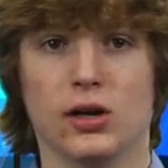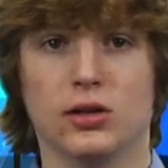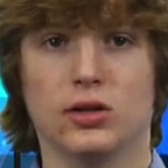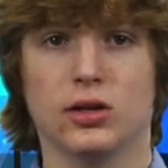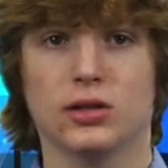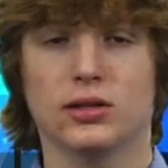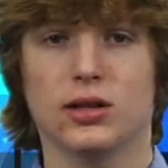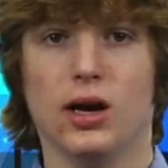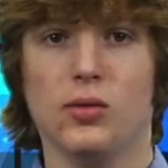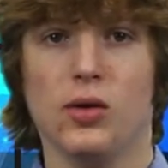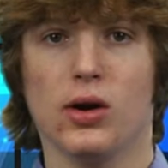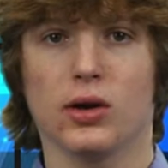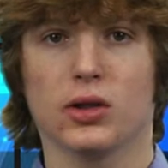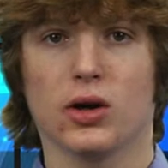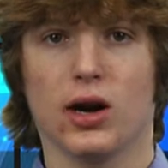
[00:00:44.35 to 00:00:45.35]
Students not
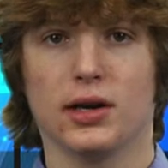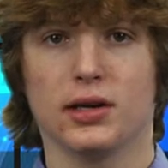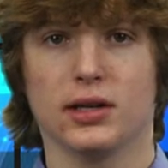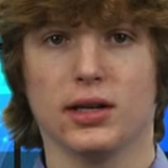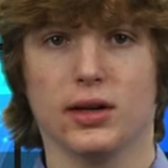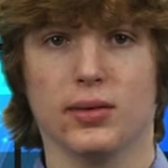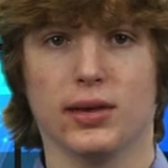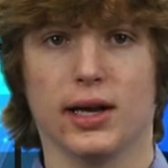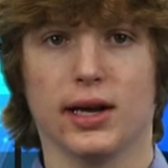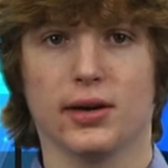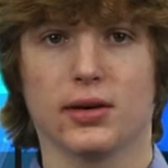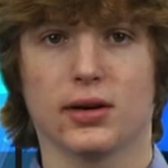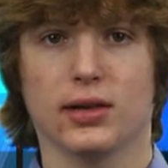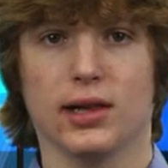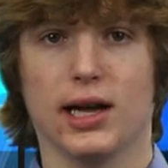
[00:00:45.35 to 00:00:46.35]
wearing their ID when they
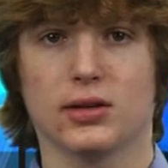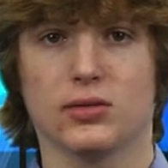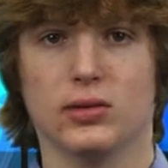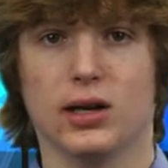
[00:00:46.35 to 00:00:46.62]
enter class